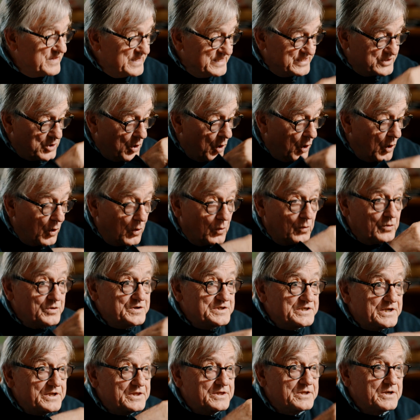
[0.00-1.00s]
these
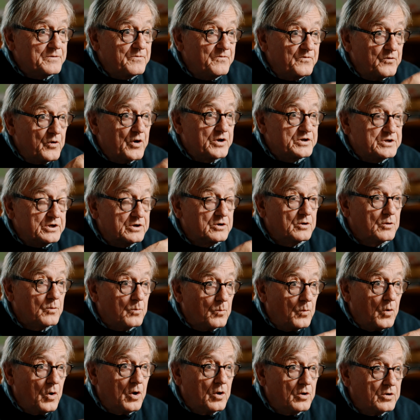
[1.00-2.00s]
holes in the vertical
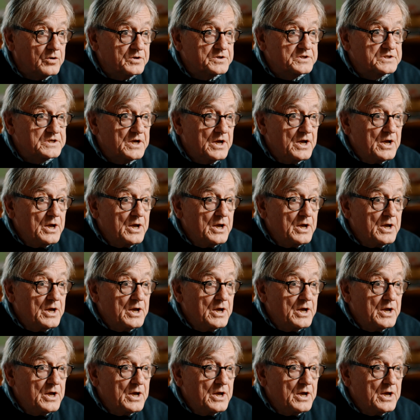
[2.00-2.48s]
walls,